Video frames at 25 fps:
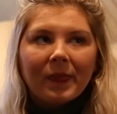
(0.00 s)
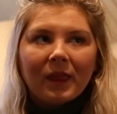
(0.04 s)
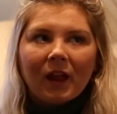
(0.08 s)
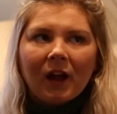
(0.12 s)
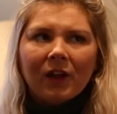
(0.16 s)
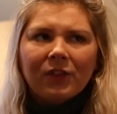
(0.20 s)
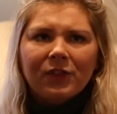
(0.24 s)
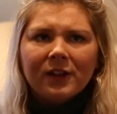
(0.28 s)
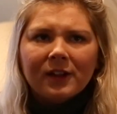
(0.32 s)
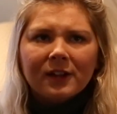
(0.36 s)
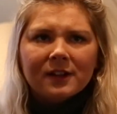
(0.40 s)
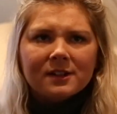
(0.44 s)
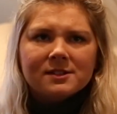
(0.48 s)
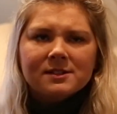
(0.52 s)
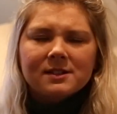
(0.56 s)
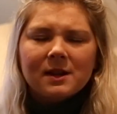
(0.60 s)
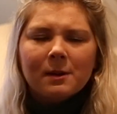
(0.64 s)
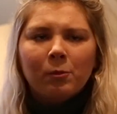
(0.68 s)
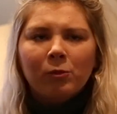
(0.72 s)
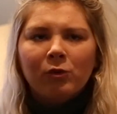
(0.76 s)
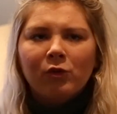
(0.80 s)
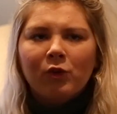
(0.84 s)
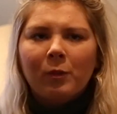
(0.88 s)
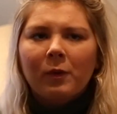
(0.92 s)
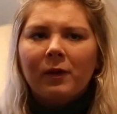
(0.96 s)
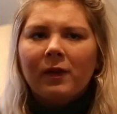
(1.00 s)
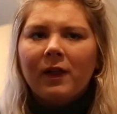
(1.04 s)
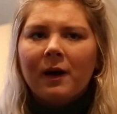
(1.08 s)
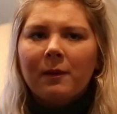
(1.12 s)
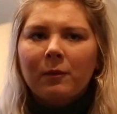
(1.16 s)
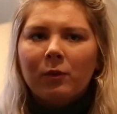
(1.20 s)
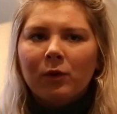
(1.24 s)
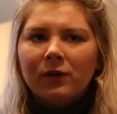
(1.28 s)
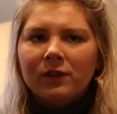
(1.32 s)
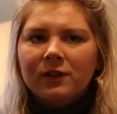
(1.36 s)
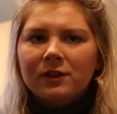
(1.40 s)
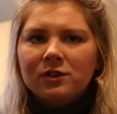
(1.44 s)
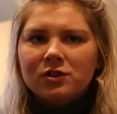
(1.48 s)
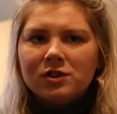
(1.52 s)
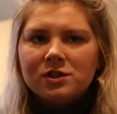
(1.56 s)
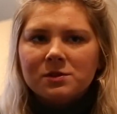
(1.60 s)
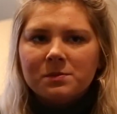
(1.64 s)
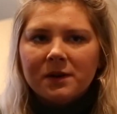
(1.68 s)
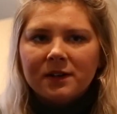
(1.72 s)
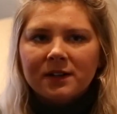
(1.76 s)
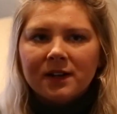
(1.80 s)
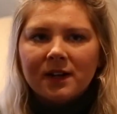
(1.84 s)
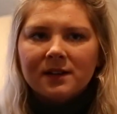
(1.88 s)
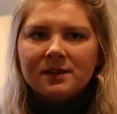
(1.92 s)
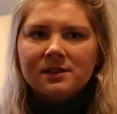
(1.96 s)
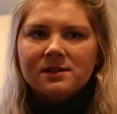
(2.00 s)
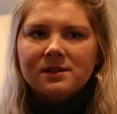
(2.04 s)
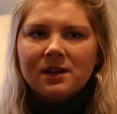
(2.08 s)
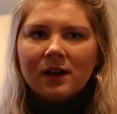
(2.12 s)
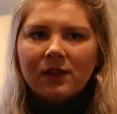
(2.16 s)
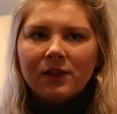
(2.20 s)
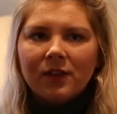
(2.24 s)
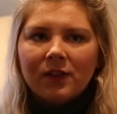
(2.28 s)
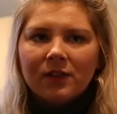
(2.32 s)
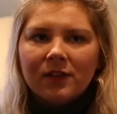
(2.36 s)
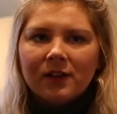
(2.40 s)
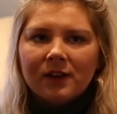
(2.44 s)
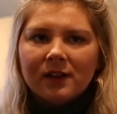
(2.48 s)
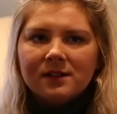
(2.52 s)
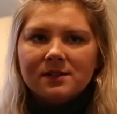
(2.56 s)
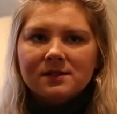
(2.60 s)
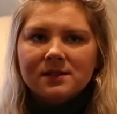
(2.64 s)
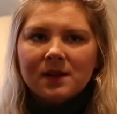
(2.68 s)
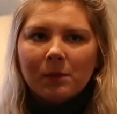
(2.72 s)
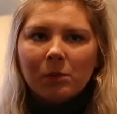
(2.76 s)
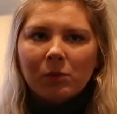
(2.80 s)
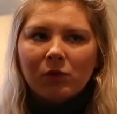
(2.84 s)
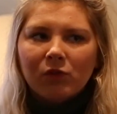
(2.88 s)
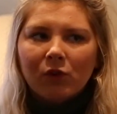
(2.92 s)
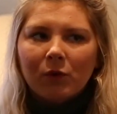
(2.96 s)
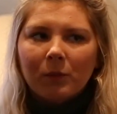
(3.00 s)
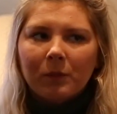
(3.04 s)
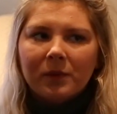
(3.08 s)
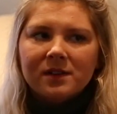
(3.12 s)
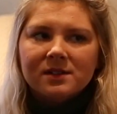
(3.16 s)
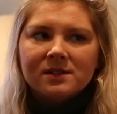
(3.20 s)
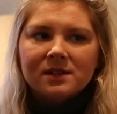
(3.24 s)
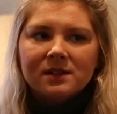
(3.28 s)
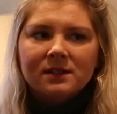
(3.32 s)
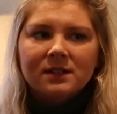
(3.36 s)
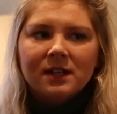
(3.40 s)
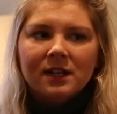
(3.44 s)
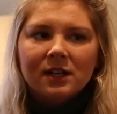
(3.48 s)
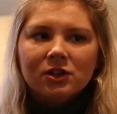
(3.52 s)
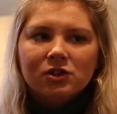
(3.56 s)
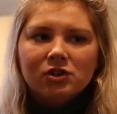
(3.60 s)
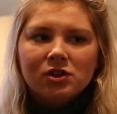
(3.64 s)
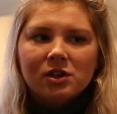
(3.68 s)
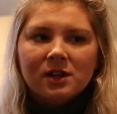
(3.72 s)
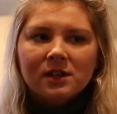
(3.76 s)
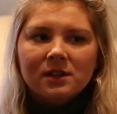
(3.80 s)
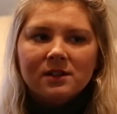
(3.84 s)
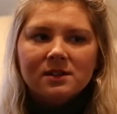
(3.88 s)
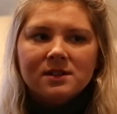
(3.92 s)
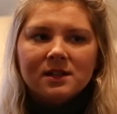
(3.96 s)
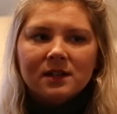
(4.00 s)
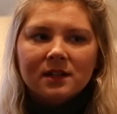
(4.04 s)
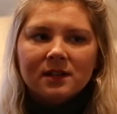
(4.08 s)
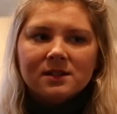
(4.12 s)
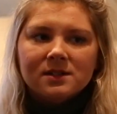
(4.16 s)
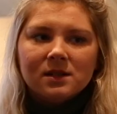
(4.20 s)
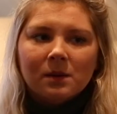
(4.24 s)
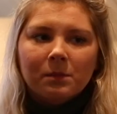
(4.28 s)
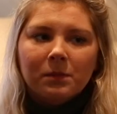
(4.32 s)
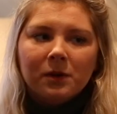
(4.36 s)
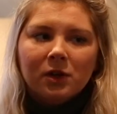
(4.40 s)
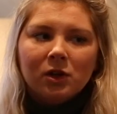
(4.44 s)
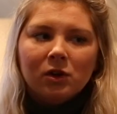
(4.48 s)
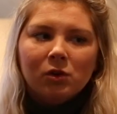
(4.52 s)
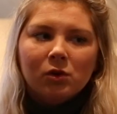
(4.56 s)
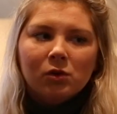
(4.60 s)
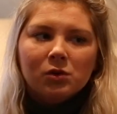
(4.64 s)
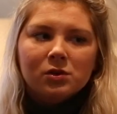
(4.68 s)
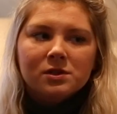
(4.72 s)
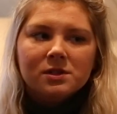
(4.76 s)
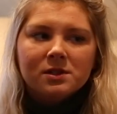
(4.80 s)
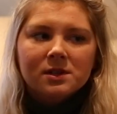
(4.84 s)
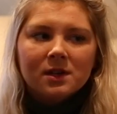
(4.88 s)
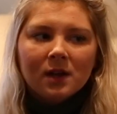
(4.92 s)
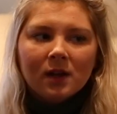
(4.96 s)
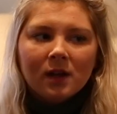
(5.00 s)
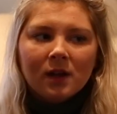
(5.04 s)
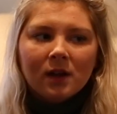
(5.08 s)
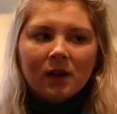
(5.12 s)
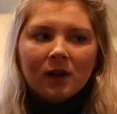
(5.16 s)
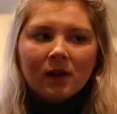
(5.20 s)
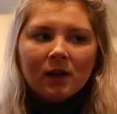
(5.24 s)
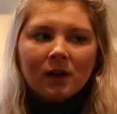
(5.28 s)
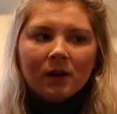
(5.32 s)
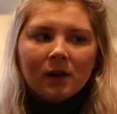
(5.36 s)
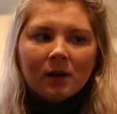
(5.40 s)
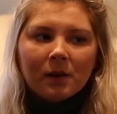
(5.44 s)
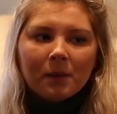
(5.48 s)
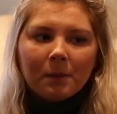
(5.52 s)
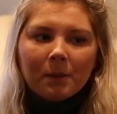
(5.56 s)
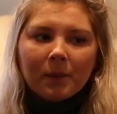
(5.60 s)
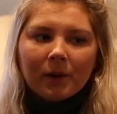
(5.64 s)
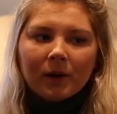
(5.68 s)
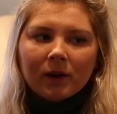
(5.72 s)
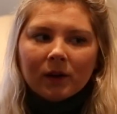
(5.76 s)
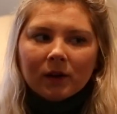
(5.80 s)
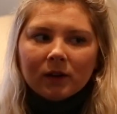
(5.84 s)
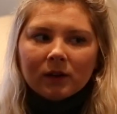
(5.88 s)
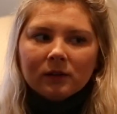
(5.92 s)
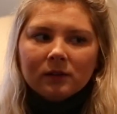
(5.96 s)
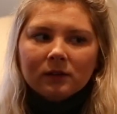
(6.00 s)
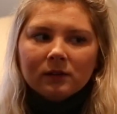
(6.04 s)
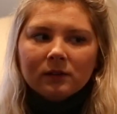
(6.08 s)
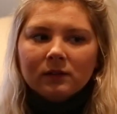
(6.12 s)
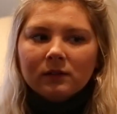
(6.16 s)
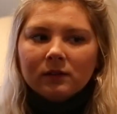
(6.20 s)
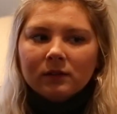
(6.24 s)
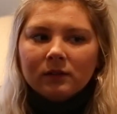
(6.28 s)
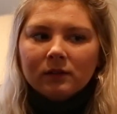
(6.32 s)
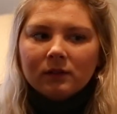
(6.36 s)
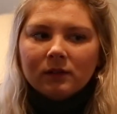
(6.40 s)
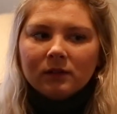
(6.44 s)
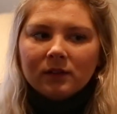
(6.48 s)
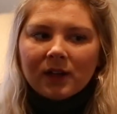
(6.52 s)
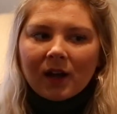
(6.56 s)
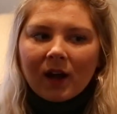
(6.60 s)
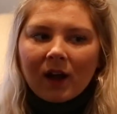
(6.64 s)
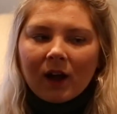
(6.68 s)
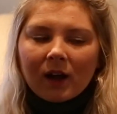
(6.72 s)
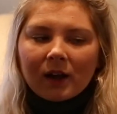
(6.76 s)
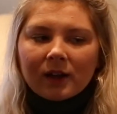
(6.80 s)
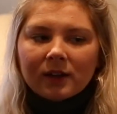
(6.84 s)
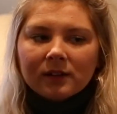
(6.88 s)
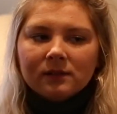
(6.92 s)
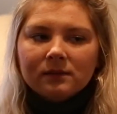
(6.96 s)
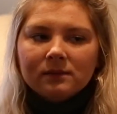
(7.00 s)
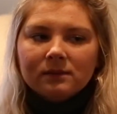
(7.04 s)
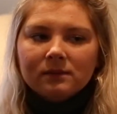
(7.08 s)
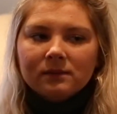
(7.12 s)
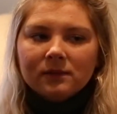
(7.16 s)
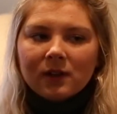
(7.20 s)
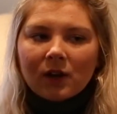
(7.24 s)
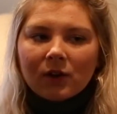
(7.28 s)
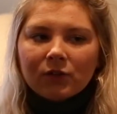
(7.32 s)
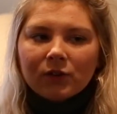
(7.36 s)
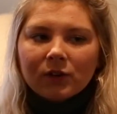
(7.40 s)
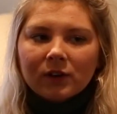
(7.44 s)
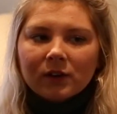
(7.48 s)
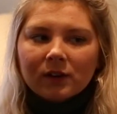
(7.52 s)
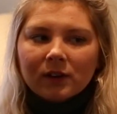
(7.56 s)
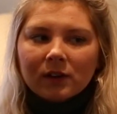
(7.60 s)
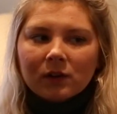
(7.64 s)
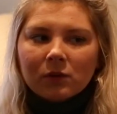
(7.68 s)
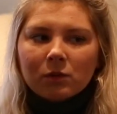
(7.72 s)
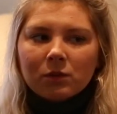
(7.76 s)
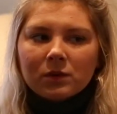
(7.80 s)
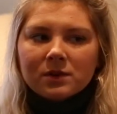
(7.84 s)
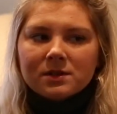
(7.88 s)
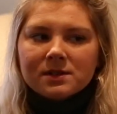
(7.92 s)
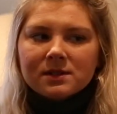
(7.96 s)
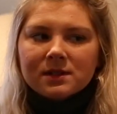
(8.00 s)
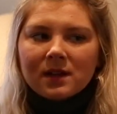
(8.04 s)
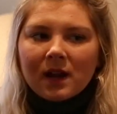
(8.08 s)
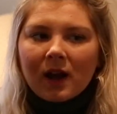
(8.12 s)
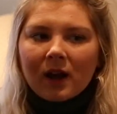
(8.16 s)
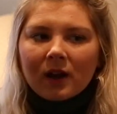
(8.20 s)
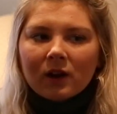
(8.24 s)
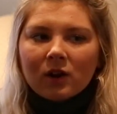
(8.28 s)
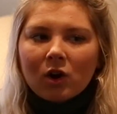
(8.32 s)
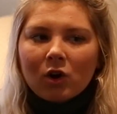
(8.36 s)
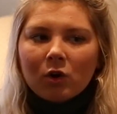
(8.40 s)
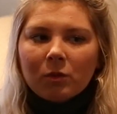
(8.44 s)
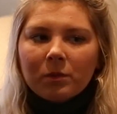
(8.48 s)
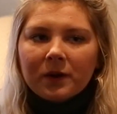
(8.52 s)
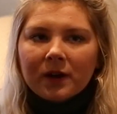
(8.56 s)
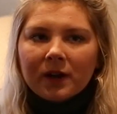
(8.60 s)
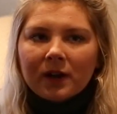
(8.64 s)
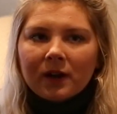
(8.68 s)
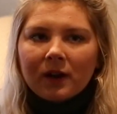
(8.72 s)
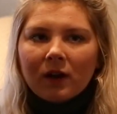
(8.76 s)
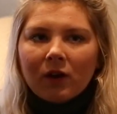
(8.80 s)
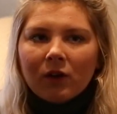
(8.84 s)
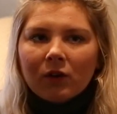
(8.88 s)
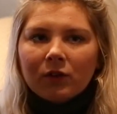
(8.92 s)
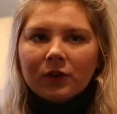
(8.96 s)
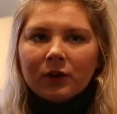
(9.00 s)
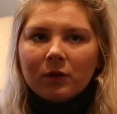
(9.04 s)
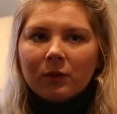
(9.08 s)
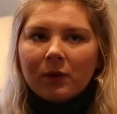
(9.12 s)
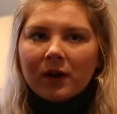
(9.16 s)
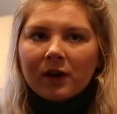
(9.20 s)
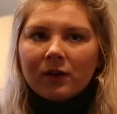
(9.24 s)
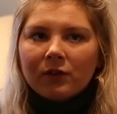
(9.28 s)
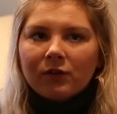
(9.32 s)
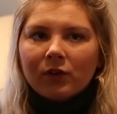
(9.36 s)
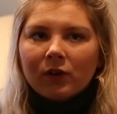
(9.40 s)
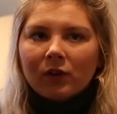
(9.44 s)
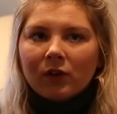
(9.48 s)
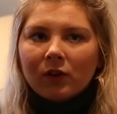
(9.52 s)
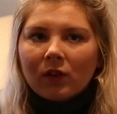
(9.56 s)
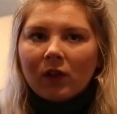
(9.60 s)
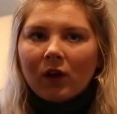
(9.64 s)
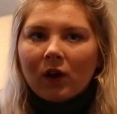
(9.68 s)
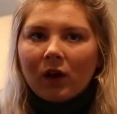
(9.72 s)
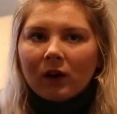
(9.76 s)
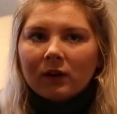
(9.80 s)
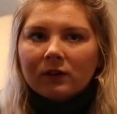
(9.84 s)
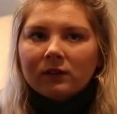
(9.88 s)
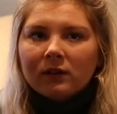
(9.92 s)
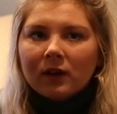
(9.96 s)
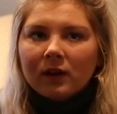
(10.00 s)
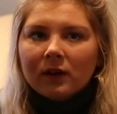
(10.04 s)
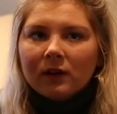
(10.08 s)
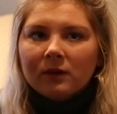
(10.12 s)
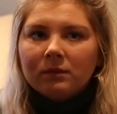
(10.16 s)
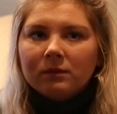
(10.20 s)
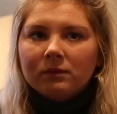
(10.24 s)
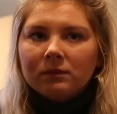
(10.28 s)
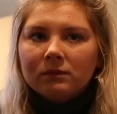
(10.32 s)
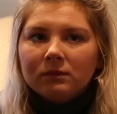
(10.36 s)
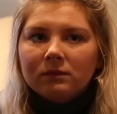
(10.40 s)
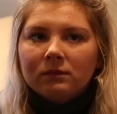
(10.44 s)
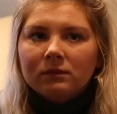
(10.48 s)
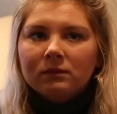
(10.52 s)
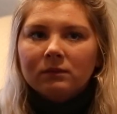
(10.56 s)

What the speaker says: I think it stems from a lot more than just my dad's death. I think it stems from his addictions and his abuse. But yeah, I definitely was not coping in a healthy way for a long time.